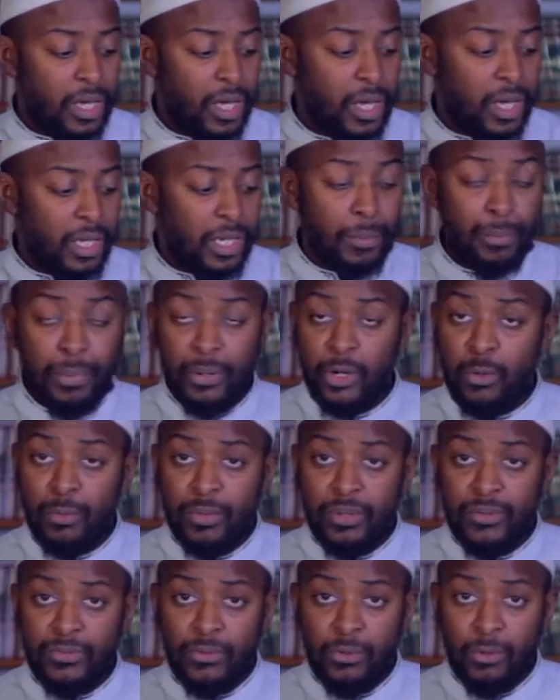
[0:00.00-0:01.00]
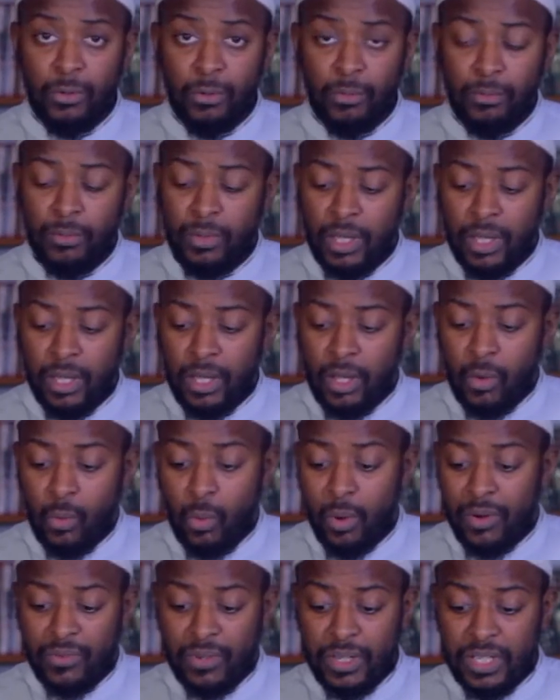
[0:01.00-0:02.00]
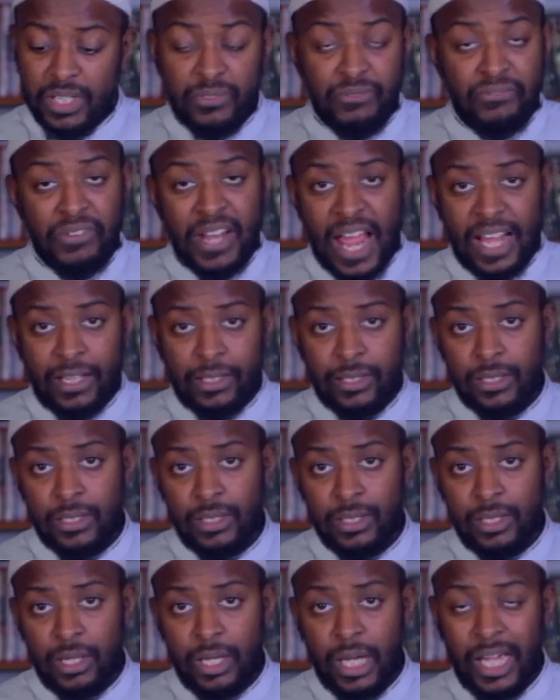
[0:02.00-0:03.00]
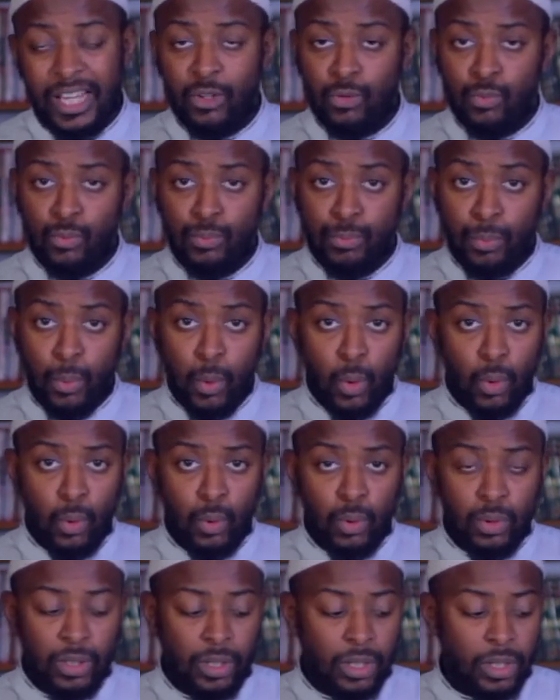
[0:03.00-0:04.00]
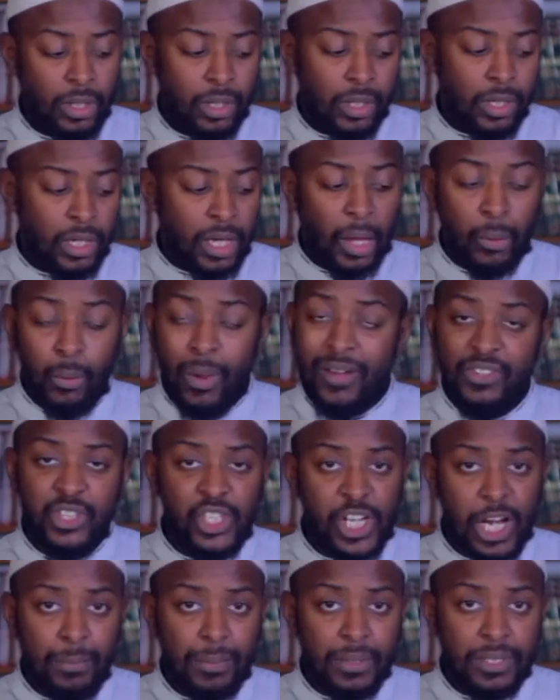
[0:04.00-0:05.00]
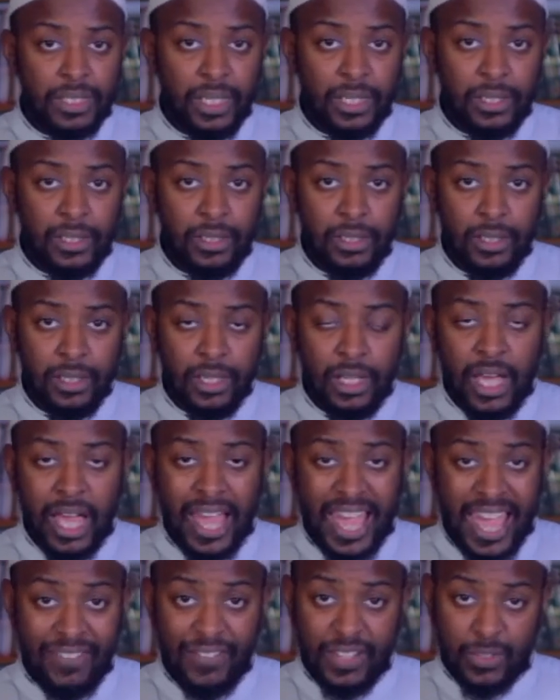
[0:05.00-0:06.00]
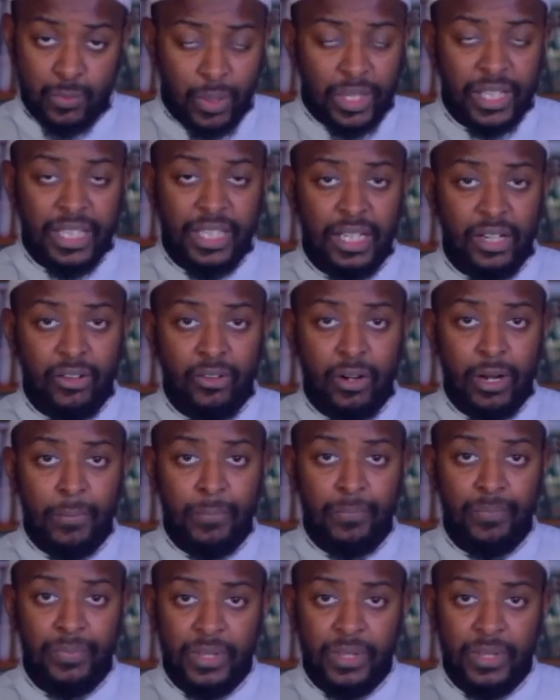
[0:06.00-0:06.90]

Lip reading: in a pyramid form, whether it's flat, in a ball, whatever shape it's in, if it's 1 kilogram,